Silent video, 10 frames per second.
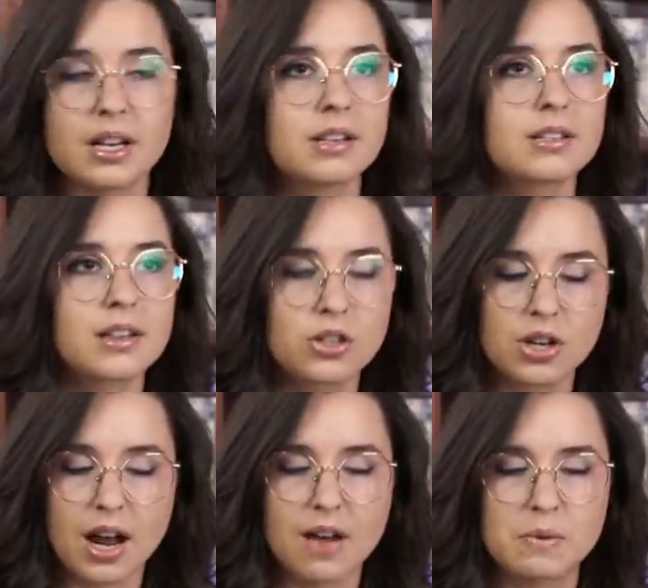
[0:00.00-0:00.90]
Any
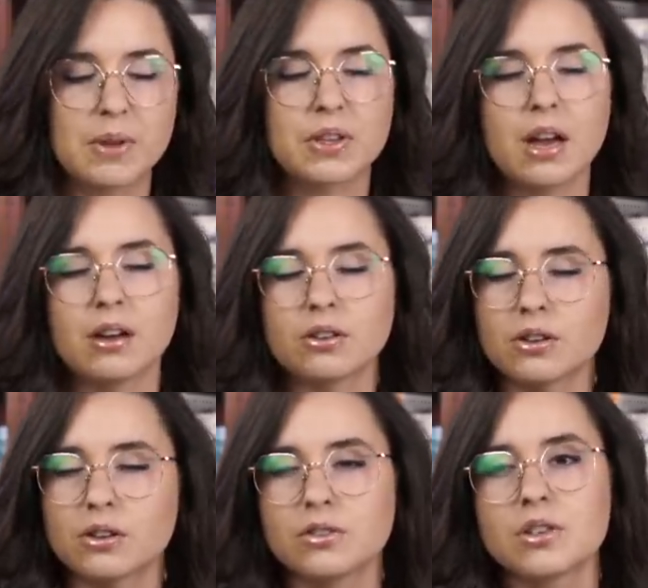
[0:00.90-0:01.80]
discussion I have about the
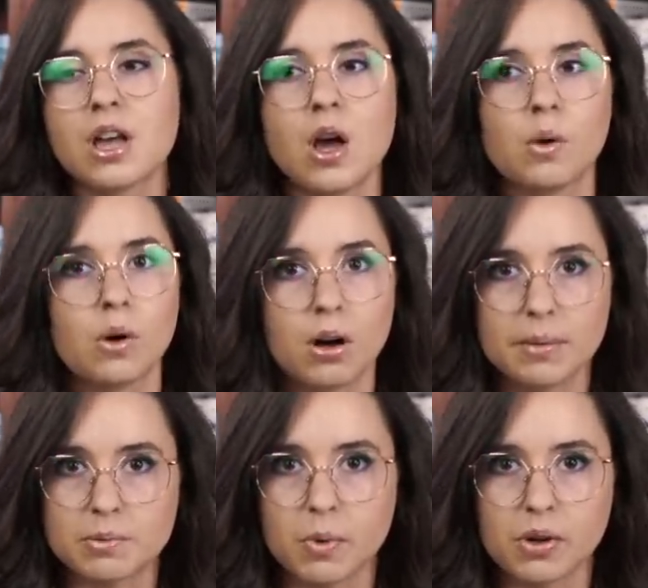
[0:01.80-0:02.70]
characters will all
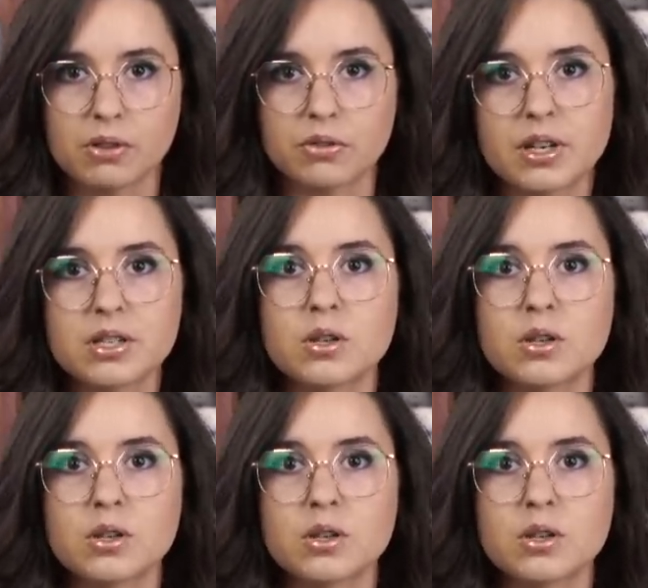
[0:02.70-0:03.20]
be spoiler free.